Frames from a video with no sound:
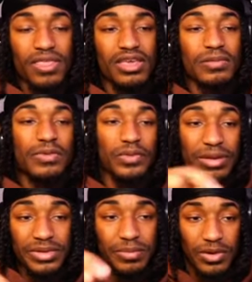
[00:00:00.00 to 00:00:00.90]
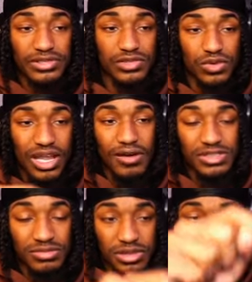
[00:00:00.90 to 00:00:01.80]
But when they meet a person who allows
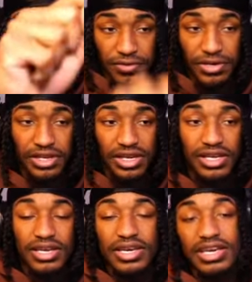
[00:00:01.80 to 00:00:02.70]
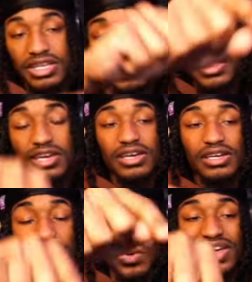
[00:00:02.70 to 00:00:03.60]
them to be free in
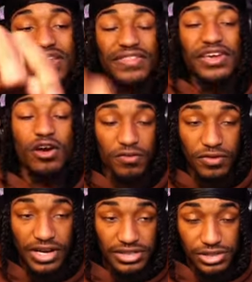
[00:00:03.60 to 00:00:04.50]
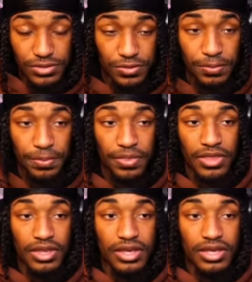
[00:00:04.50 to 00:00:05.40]
a way that they are afraid to,
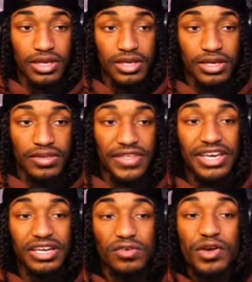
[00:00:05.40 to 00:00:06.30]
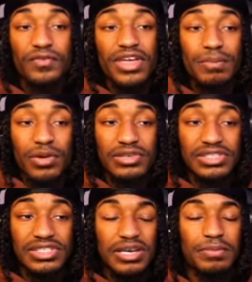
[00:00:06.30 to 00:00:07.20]
they get around that
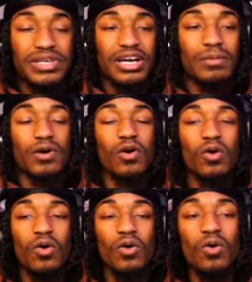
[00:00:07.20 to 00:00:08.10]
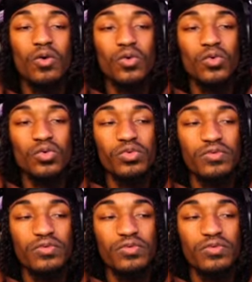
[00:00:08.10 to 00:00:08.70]
person and become a whole